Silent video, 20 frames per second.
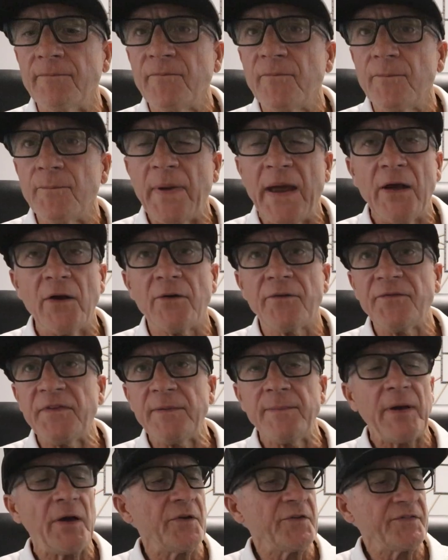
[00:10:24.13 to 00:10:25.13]
male,
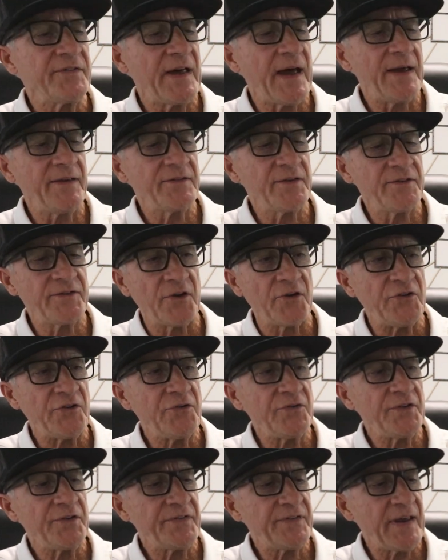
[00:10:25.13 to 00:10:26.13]
female sizes. They're
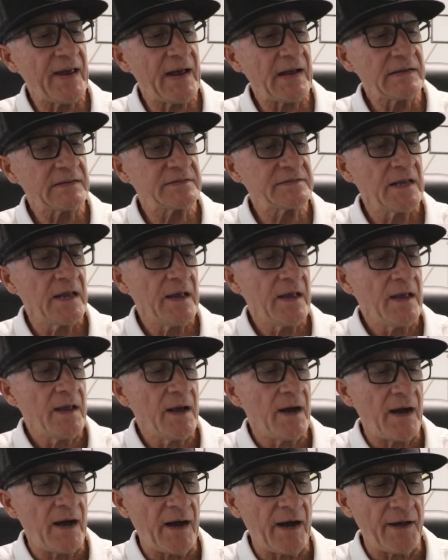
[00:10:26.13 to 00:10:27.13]
unisex.
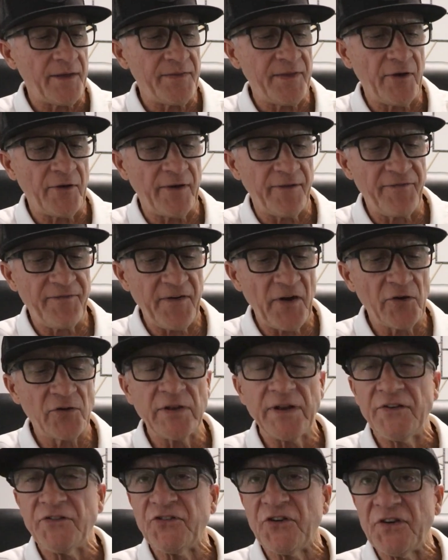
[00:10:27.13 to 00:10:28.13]
They're a
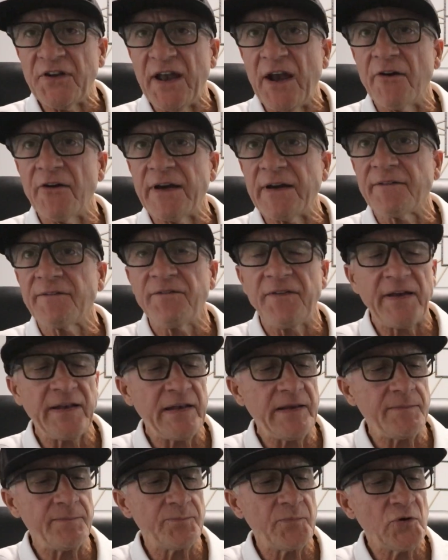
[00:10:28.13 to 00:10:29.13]
fairly generic
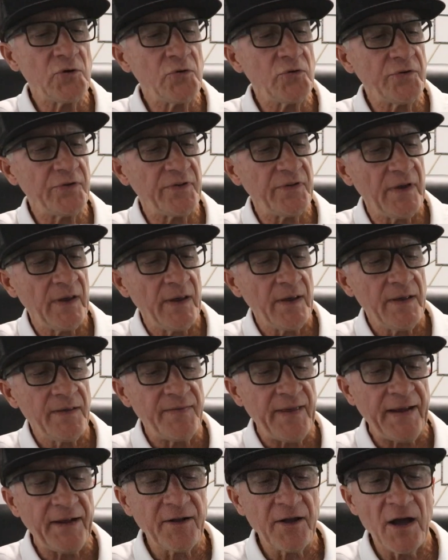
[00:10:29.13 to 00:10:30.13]
fitting boot.
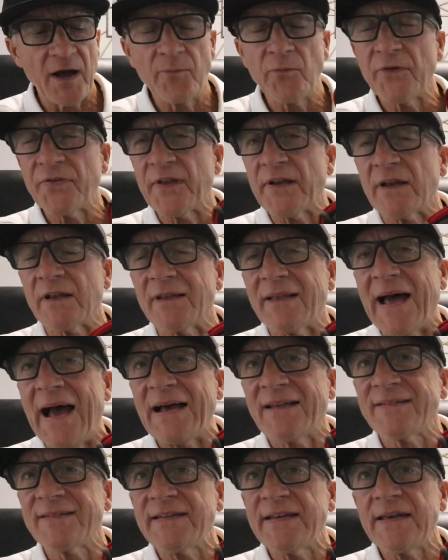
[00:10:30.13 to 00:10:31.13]
They come with an
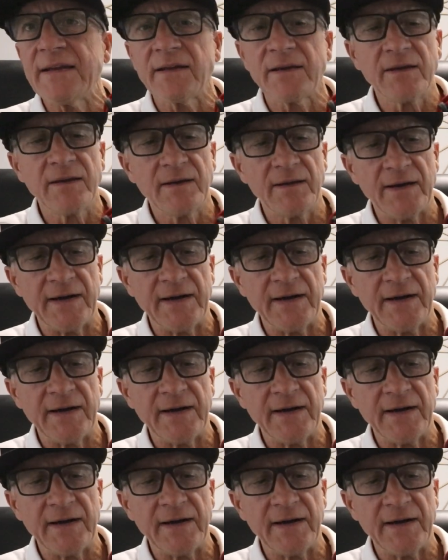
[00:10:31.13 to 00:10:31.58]
elastic